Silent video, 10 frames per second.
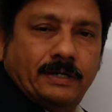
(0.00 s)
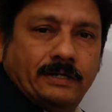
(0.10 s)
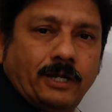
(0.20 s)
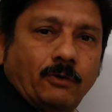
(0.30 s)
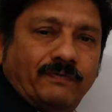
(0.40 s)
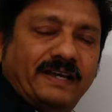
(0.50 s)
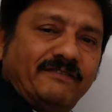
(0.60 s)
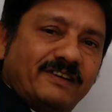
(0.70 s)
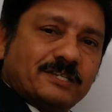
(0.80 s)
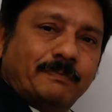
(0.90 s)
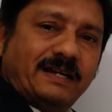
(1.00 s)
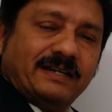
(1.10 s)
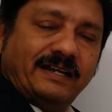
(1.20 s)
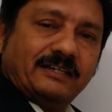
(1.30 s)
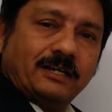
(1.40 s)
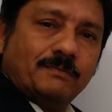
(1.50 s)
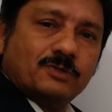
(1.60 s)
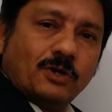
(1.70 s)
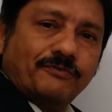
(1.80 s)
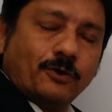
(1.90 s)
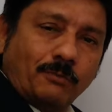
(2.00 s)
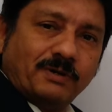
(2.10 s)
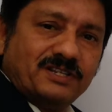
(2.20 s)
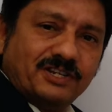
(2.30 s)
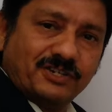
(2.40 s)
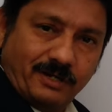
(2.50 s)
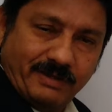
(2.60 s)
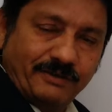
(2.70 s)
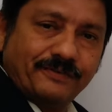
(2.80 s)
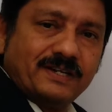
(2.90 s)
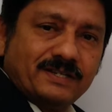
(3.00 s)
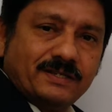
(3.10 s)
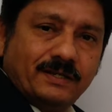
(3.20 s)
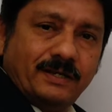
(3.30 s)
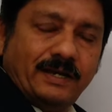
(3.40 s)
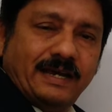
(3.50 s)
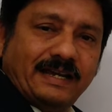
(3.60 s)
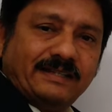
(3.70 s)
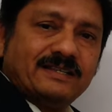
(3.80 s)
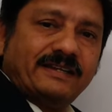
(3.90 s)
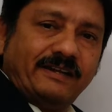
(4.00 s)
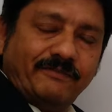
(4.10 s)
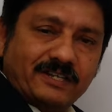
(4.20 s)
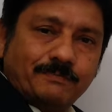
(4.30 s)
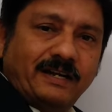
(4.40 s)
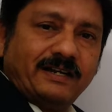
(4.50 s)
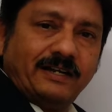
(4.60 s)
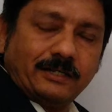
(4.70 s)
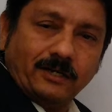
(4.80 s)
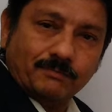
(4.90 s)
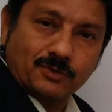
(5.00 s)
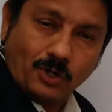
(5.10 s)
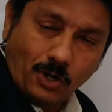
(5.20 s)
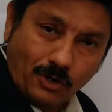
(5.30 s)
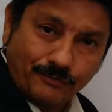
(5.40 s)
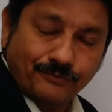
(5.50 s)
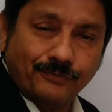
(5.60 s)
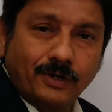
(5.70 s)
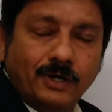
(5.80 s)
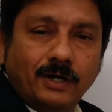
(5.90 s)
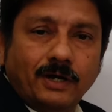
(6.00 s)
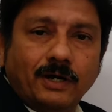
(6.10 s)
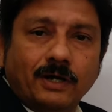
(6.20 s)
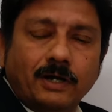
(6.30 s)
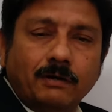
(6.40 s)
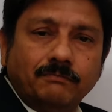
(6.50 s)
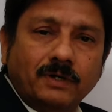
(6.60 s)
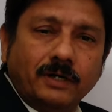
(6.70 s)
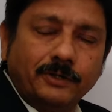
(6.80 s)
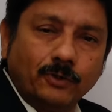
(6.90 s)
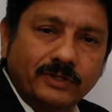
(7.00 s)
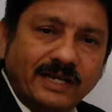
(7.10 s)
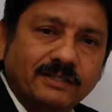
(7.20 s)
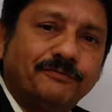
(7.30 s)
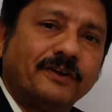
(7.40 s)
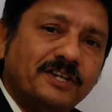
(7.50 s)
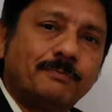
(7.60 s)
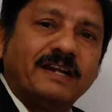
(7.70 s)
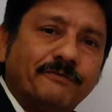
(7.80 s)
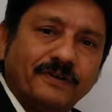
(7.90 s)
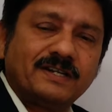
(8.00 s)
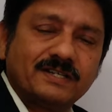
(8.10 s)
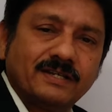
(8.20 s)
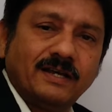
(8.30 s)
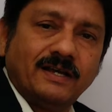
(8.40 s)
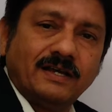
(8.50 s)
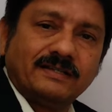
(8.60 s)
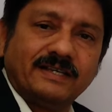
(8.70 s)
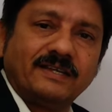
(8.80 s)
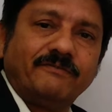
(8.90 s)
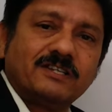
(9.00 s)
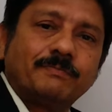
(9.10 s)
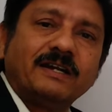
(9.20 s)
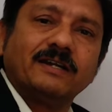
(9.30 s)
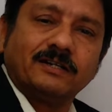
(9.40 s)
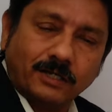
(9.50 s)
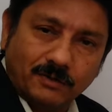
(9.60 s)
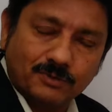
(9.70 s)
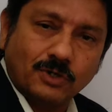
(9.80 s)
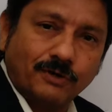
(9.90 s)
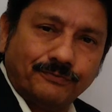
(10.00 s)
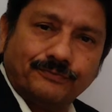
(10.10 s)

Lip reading: Now, investment in terms of compensation and benefits, and there's an investment in terms of, the other fringe benefits. There's investment in terms of